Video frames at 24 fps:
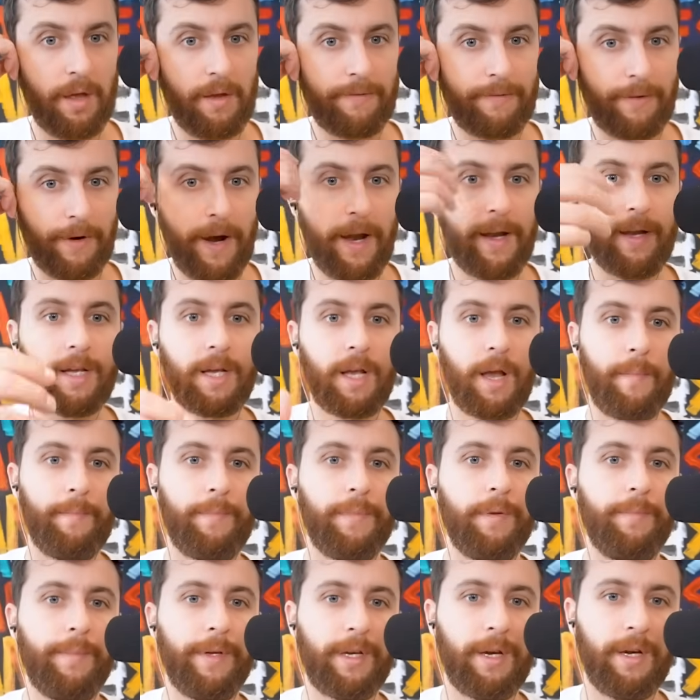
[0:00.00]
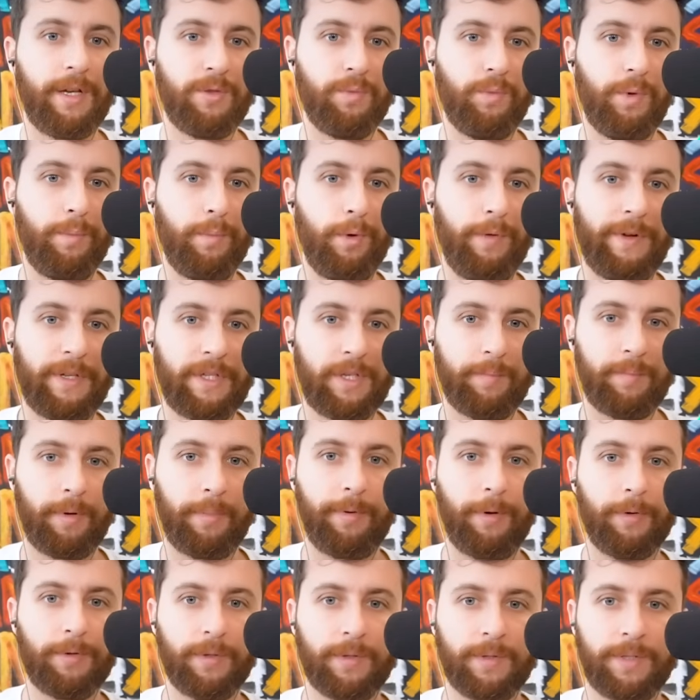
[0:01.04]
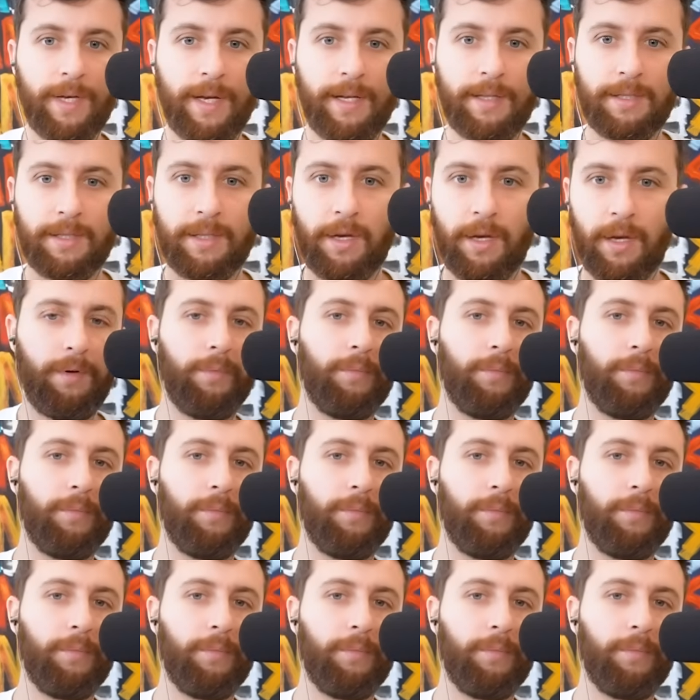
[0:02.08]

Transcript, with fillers: for any company because we move it to proposal sent,